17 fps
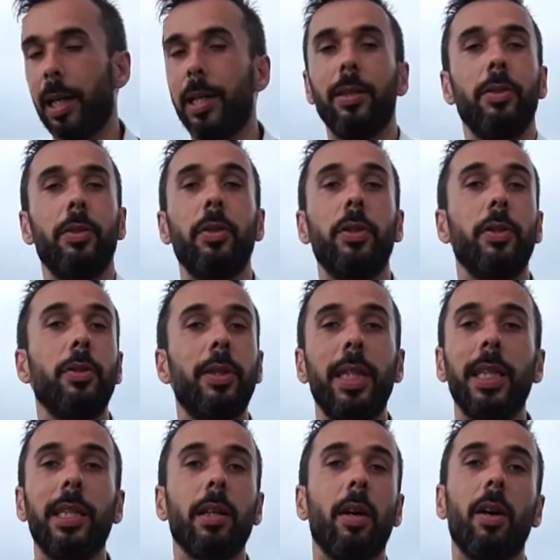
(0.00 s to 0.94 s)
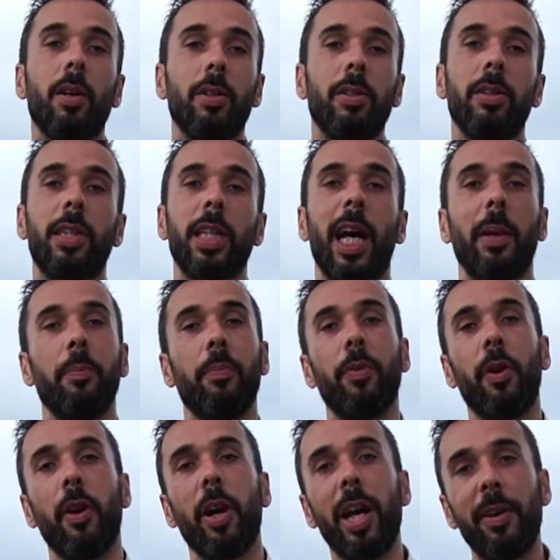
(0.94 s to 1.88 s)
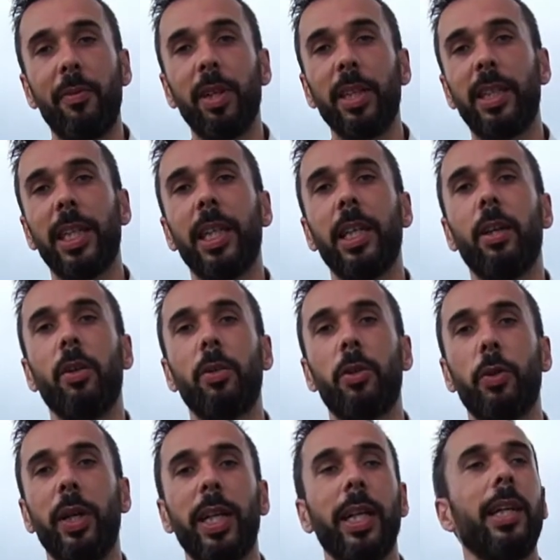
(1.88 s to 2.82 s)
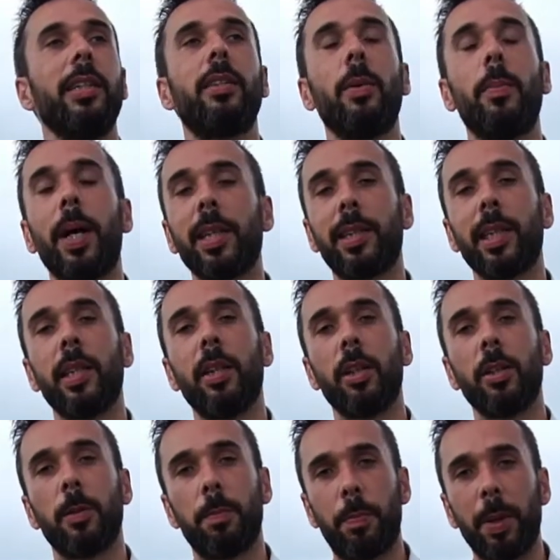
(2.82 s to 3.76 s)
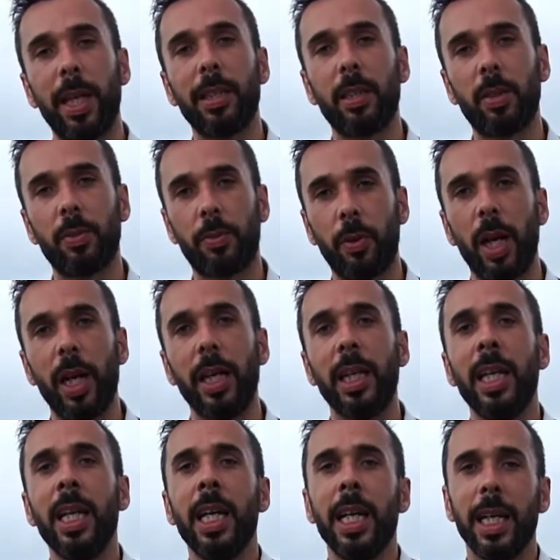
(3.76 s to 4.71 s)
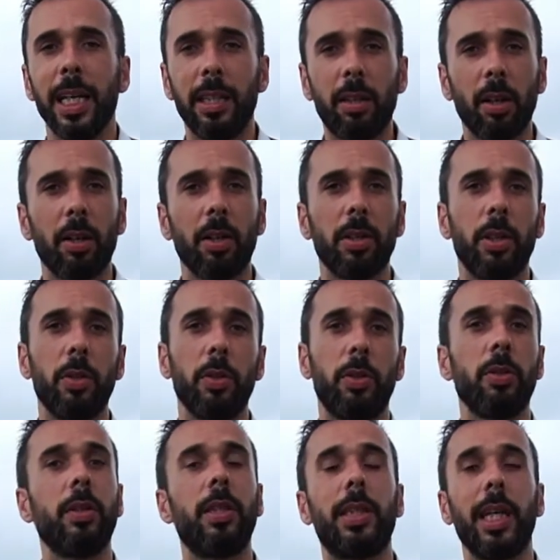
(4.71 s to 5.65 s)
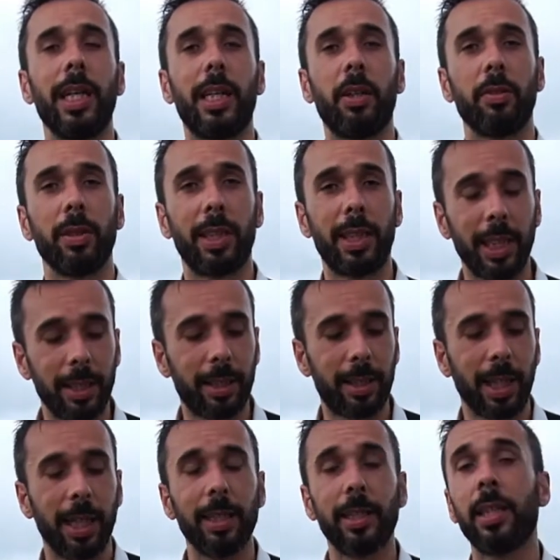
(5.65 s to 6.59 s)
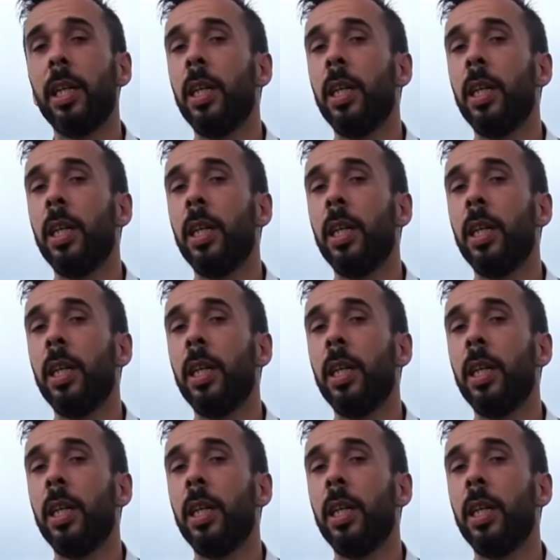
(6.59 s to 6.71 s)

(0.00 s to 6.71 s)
You use it all the time for every single drink. It's a bartender's best friend. It allows you to stay consistent,